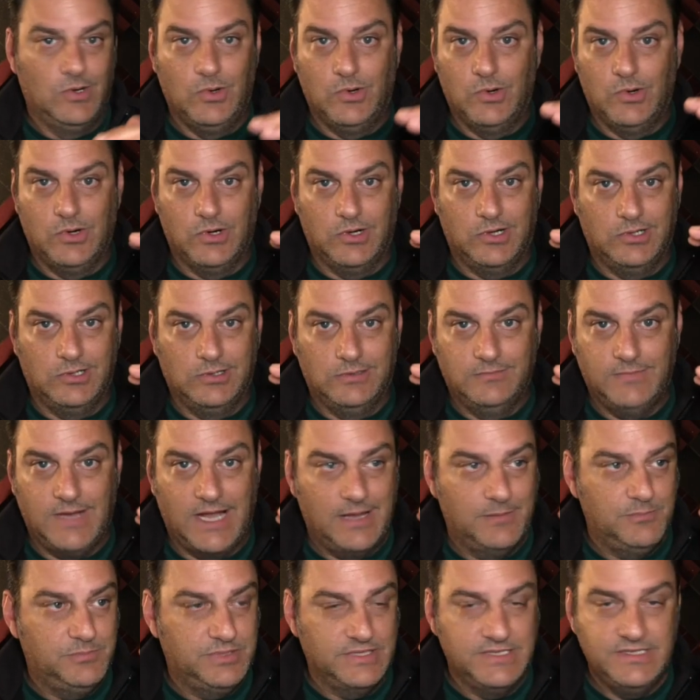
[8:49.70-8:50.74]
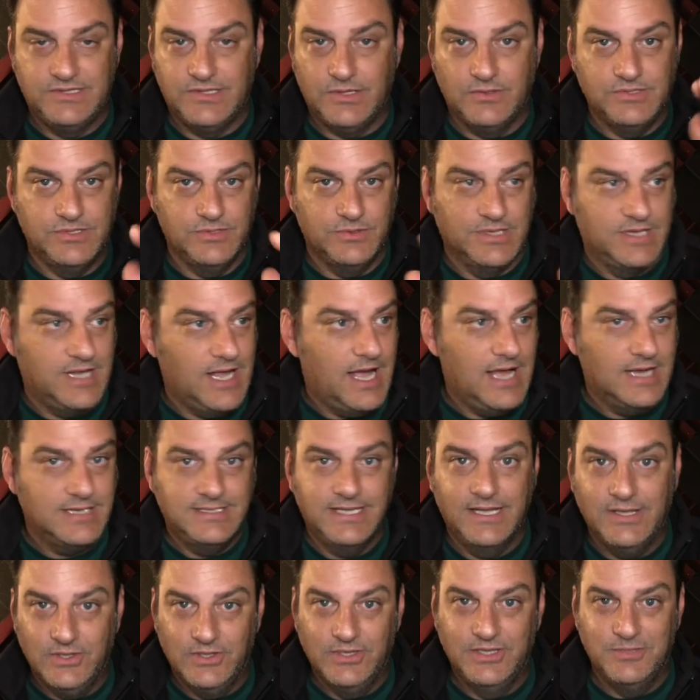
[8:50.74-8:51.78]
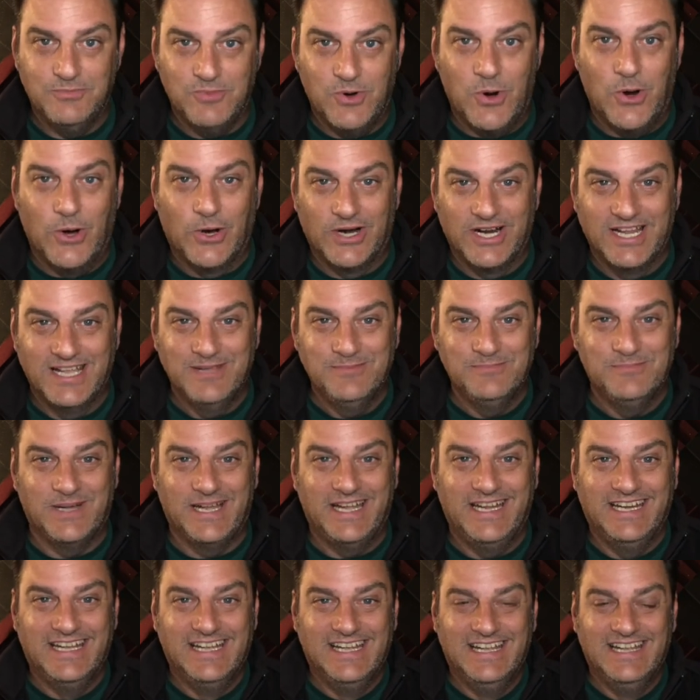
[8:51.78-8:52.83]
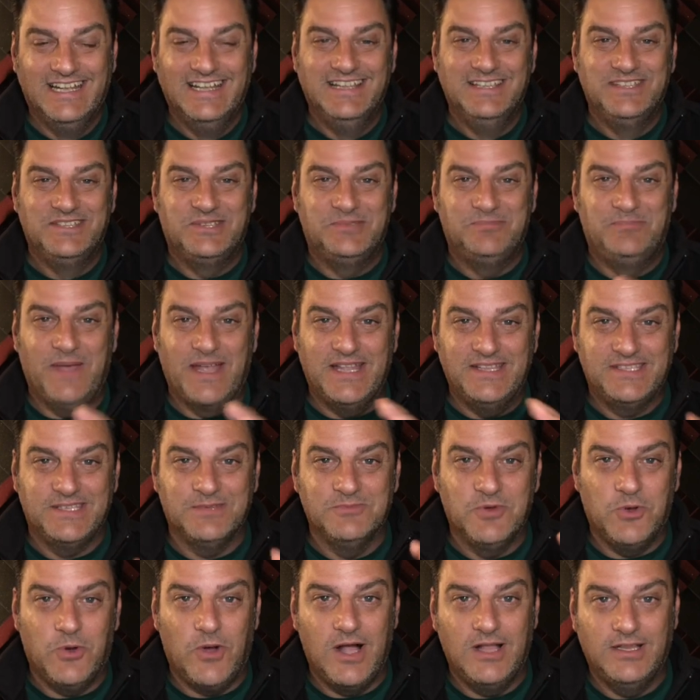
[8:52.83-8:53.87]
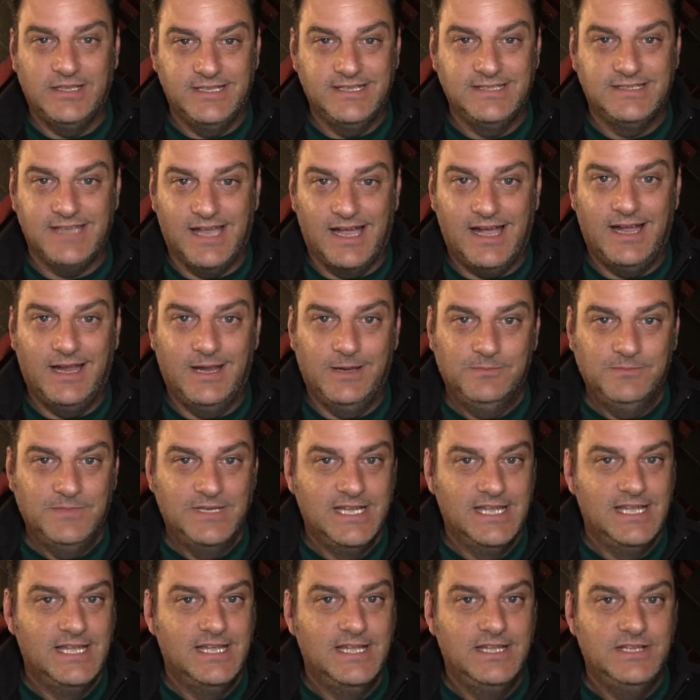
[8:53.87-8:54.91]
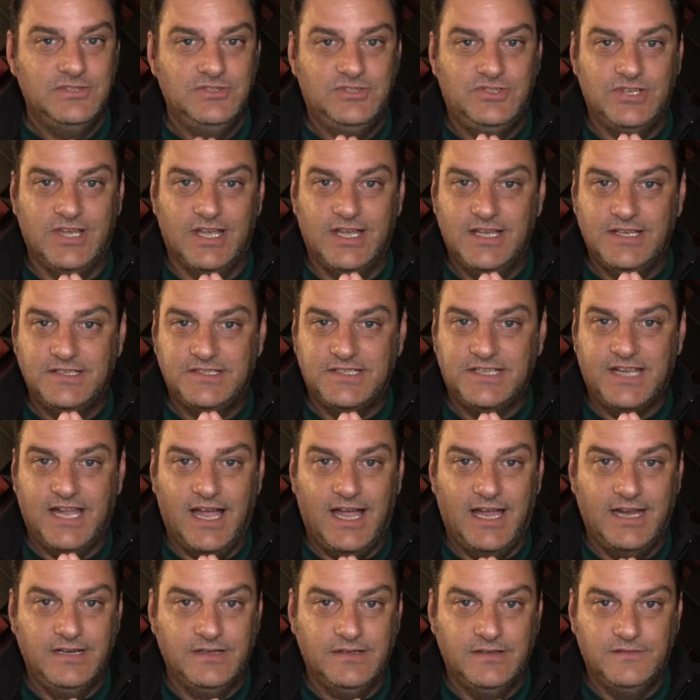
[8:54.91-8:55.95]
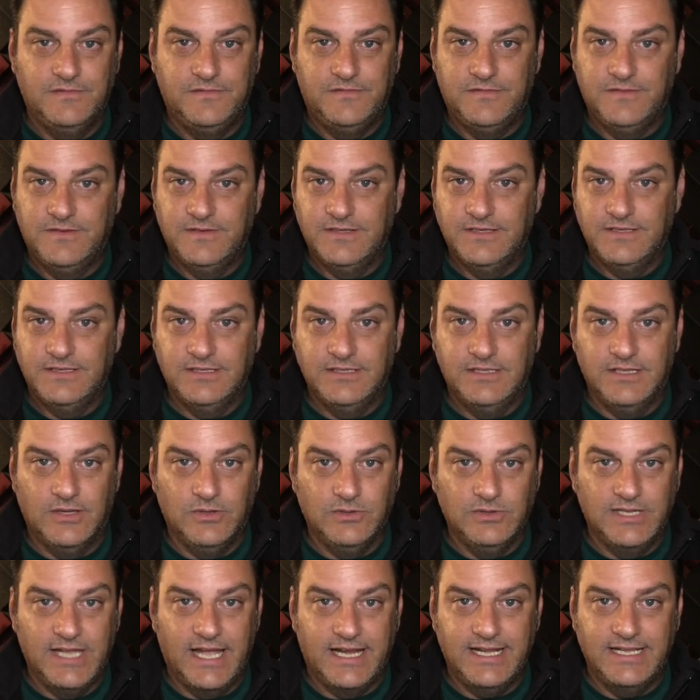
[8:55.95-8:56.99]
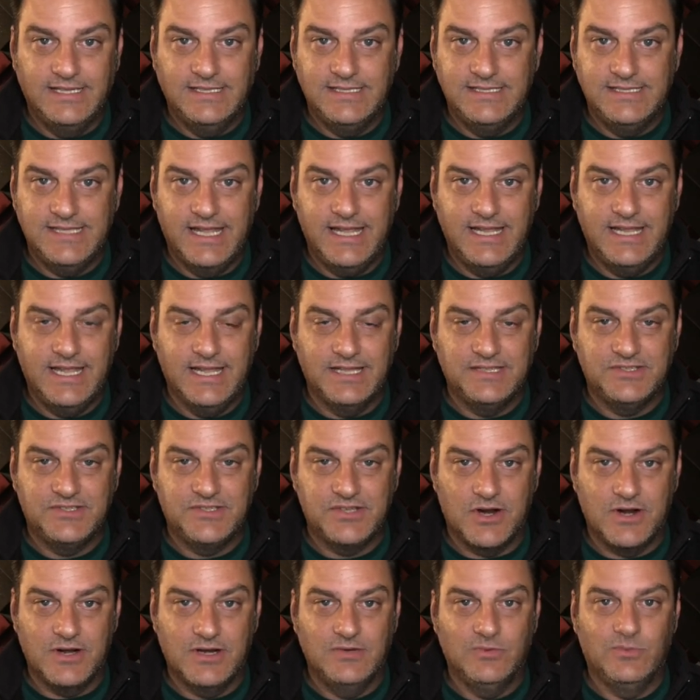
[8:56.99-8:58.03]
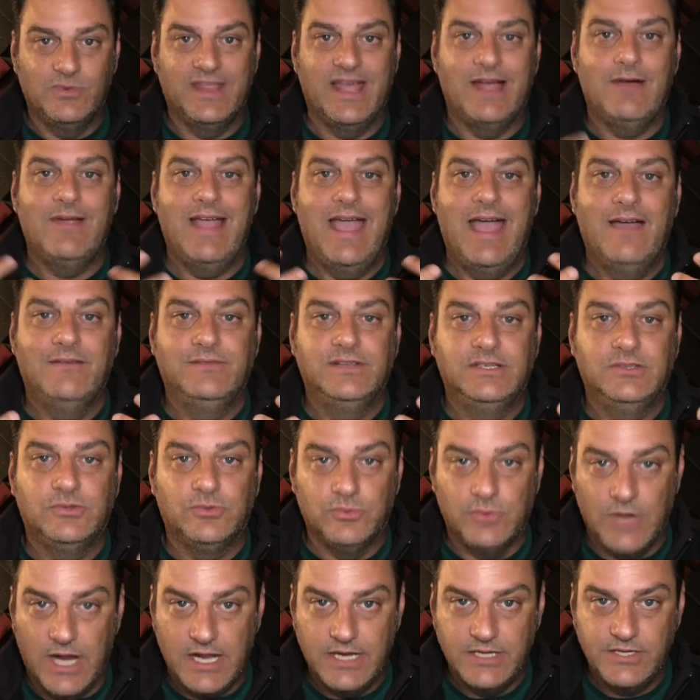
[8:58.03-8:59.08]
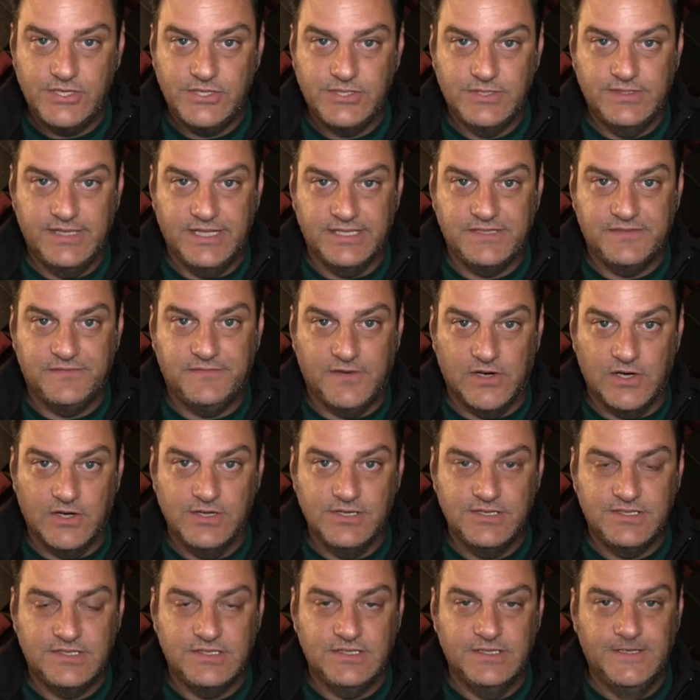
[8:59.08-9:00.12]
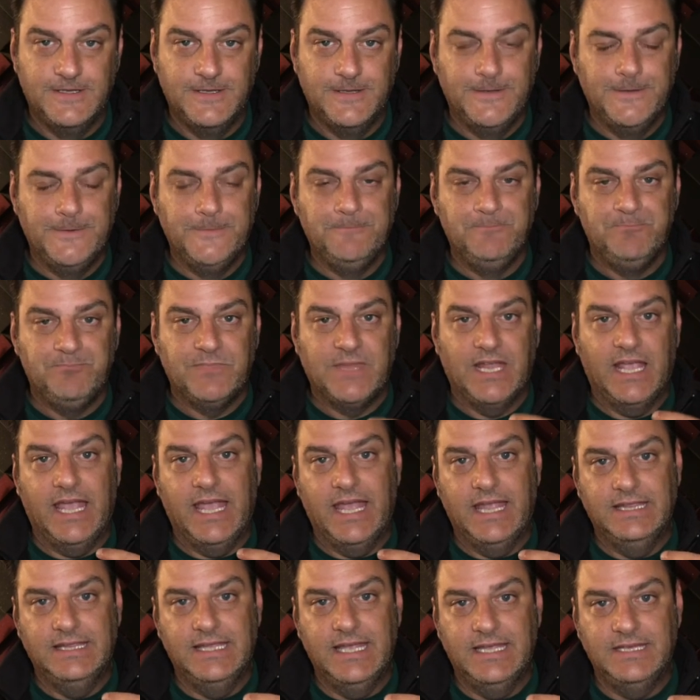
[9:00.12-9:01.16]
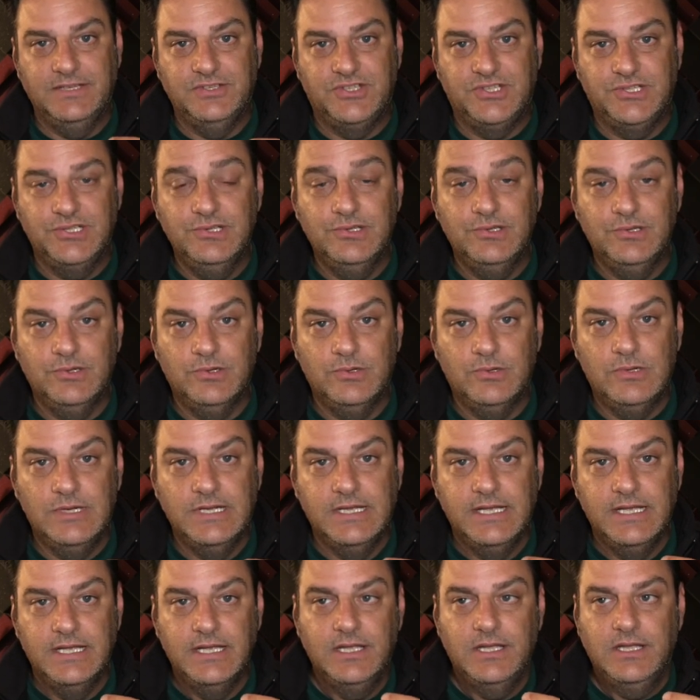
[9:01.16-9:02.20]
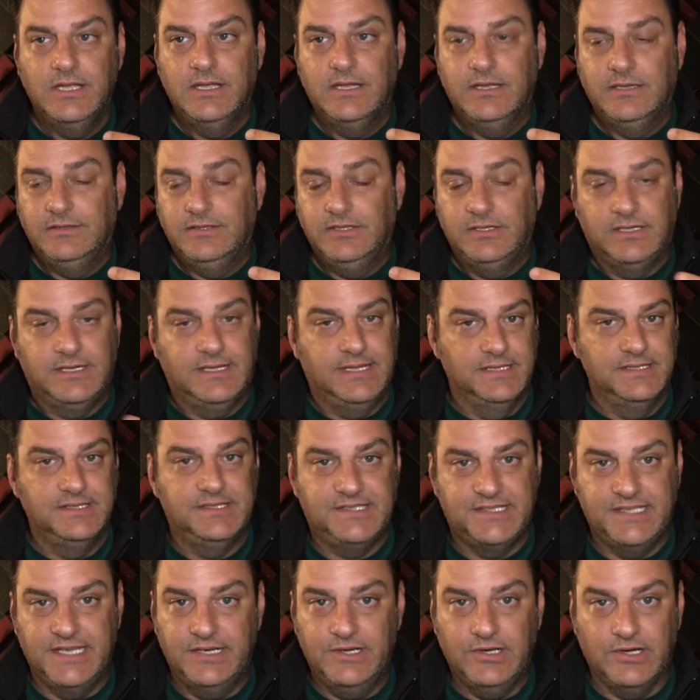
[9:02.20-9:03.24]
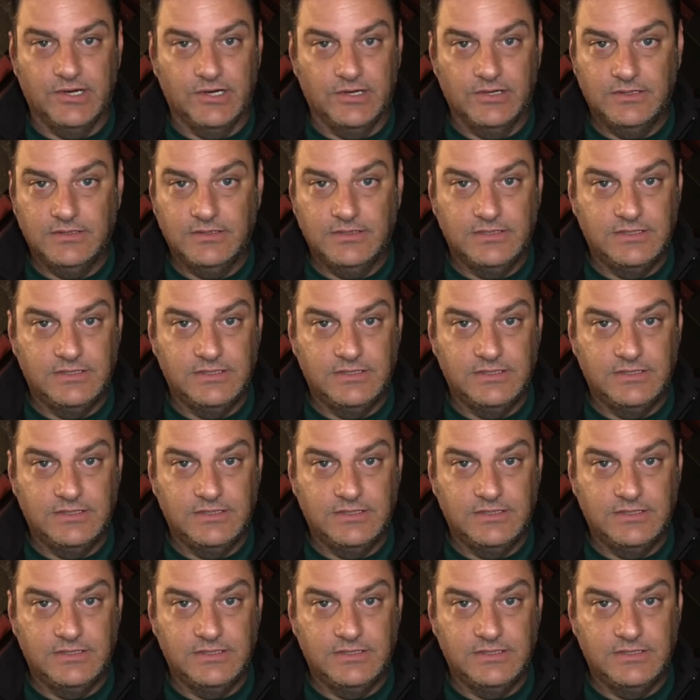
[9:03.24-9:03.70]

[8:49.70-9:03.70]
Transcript: or please don't do a cocktail in the morning, but spend some quality time just kind of, letting the day get started without having to rush. That's first. And then 2, consider